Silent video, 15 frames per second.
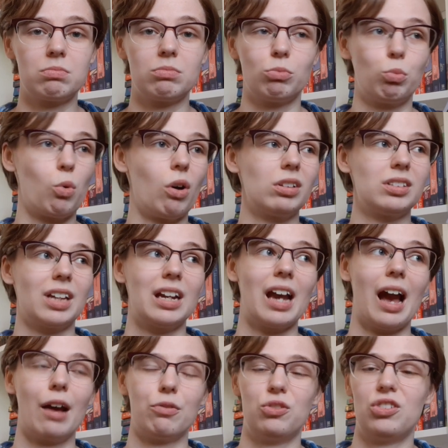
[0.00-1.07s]
what they
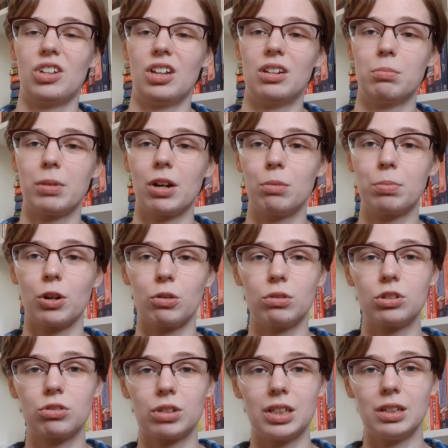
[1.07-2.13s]
have said about
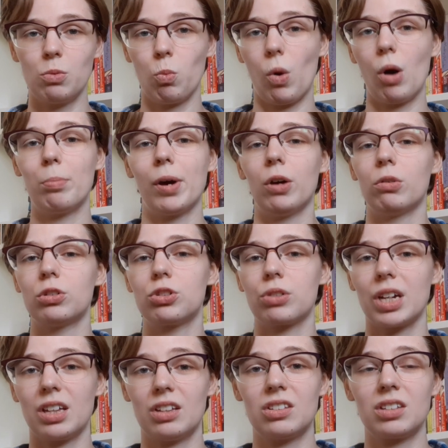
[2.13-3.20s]
poetry and what
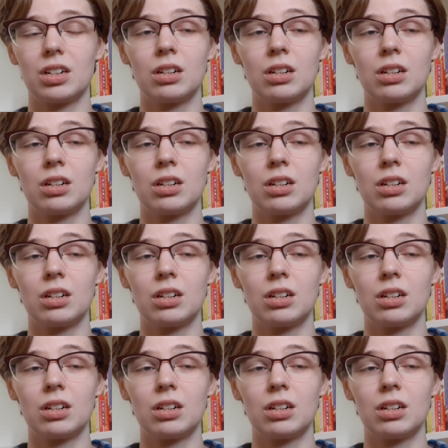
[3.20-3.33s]
poetry is.